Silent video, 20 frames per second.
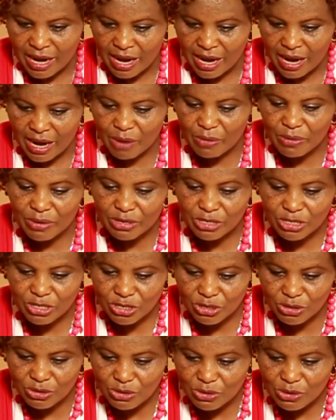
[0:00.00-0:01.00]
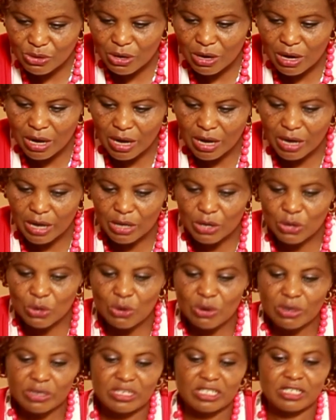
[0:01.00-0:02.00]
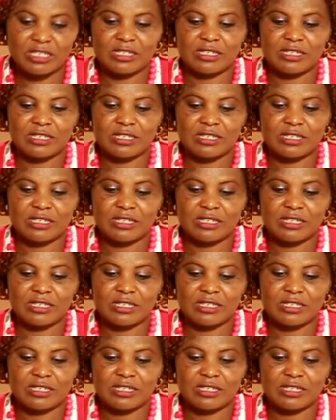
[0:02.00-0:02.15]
I want to quote